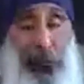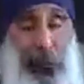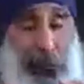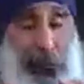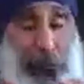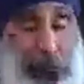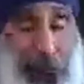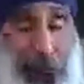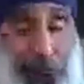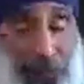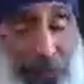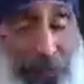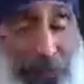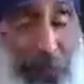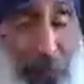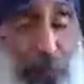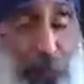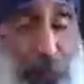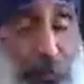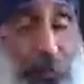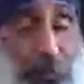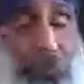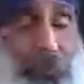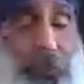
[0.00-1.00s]
the ego
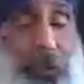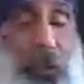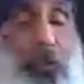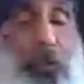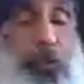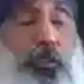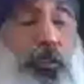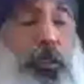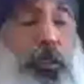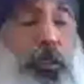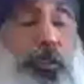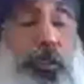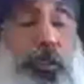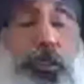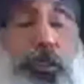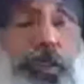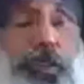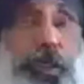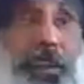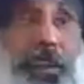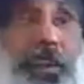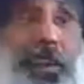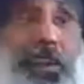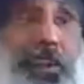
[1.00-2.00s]
is such,
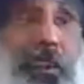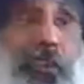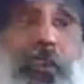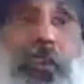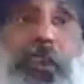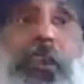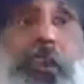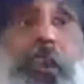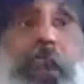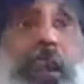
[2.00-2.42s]
it doesn't